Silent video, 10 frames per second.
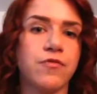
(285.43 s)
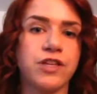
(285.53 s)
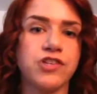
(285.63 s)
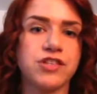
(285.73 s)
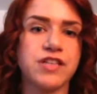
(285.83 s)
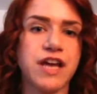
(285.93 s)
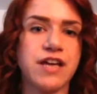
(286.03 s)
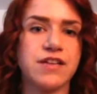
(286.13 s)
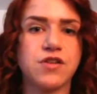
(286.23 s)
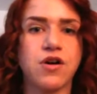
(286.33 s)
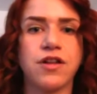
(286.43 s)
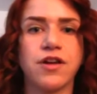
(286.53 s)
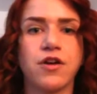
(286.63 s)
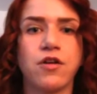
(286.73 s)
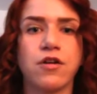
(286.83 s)
Felicia Day is
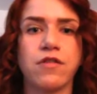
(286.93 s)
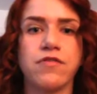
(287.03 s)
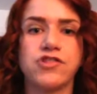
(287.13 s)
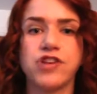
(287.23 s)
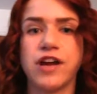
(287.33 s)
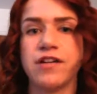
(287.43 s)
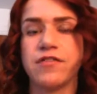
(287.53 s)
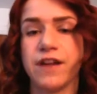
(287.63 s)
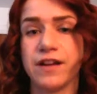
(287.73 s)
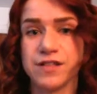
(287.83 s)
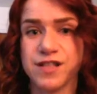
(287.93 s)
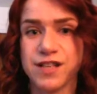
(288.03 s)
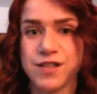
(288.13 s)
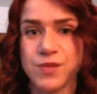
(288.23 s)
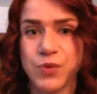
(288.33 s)
calling her vagina
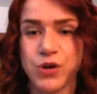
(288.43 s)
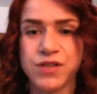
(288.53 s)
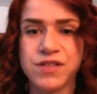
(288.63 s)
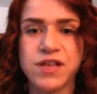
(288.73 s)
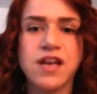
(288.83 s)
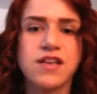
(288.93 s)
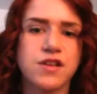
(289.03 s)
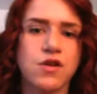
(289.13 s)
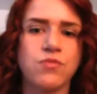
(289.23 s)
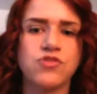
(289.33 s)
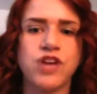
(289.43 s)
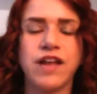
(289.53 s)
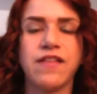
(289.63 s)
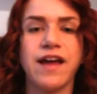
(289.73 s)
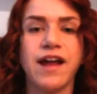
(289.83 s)
fantasies books. So I'm
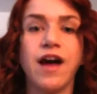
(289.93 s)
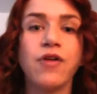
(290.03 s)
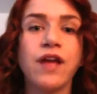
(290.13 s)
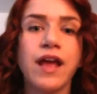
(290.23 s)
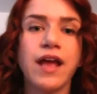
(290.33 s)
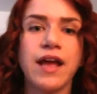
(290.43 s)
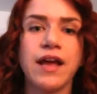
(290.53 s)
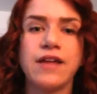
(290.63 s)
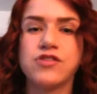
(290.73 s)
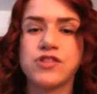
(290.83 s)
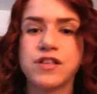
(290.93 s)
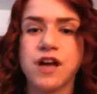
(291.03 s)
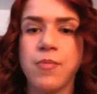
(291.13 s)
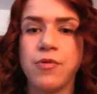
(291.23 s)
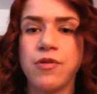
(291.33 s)
checking that out. And just a
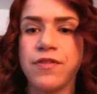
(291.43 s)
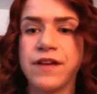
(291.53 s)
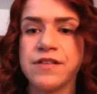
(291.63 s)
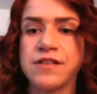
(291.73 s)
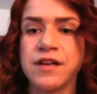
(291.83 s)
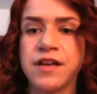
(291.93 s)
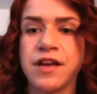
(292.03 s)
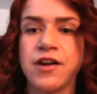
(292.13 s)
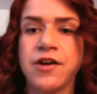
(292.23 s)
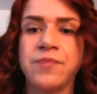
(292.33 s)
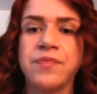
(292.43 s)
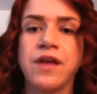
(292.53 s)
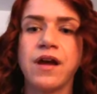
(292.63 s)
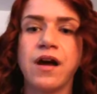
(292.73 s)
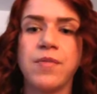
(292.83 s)
couple things on here.
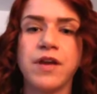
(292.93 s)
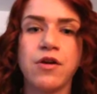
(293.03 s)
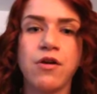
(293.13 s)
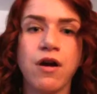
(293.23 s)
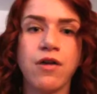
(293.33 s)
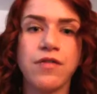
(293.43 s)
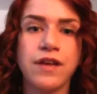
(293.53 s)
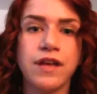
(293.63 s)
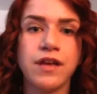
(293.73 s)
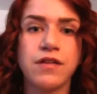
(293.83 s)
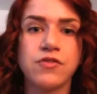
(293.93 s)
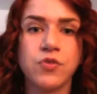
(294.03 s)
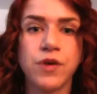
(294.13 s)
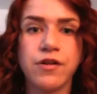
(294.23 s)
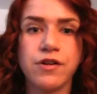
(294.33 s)
Here are the
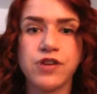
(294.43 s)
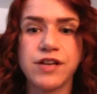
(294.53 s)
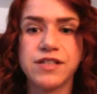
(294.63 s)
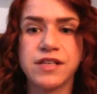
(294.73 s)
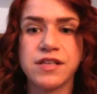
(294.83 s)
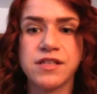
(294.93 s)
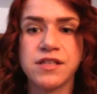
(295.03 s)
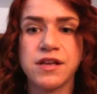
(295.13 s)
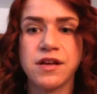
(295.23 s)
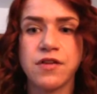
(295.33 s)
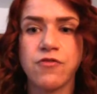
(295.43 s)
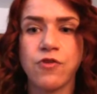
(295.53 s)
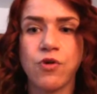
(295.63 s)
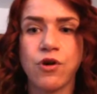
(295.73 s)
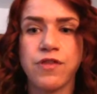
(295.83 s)
Twitter addresses
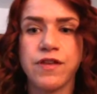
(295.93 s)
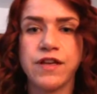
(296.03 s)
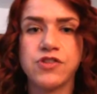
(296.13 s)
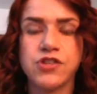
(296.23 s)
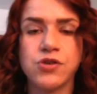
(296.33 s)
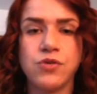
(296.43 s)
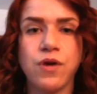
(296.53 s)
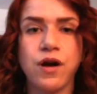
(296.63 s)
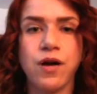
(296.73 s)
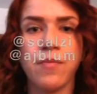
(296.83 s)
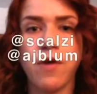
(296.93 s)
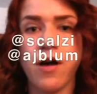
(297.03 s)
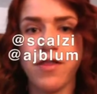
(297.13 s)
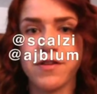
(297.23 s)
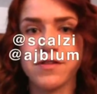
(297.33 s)
for the two
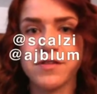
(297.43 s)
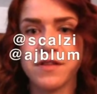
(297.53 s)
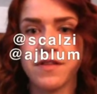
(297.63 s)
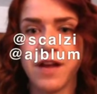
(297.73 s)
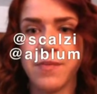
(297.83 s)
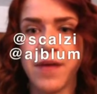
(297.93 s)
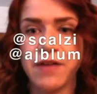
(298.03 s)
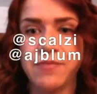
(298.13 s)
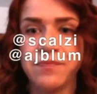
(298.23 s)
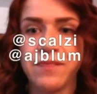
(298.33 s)
authors that I met.